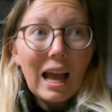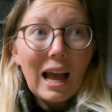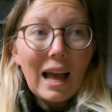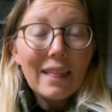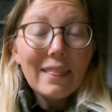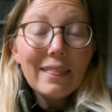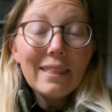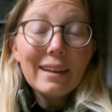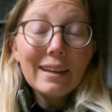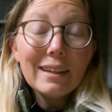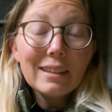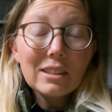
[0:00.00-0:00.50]
I
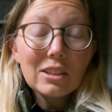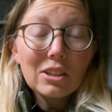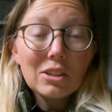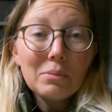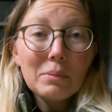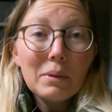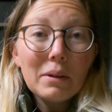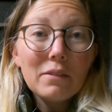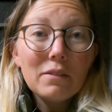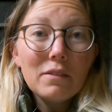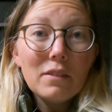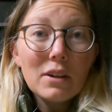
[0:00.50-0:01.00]
think it's going
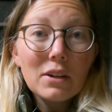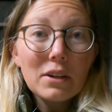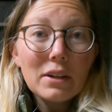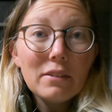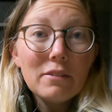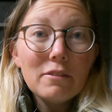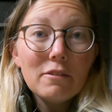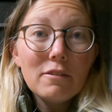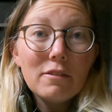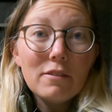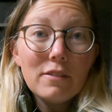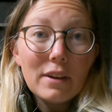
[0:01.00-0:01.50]
to be a very,
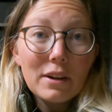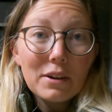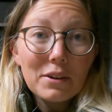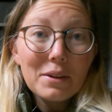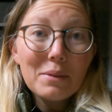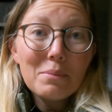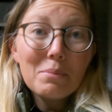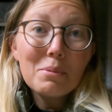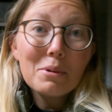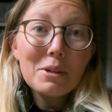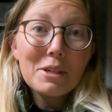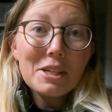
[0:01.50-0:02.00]

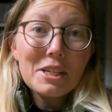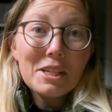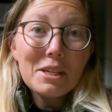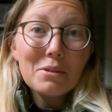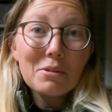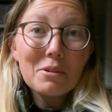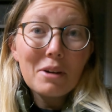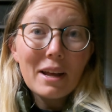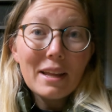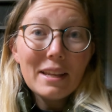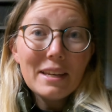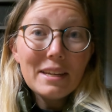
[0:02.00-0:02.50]
very pretty
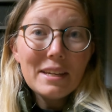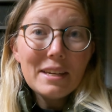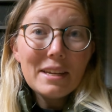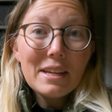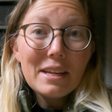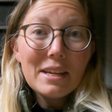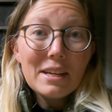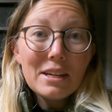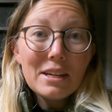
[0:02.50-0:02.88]
run.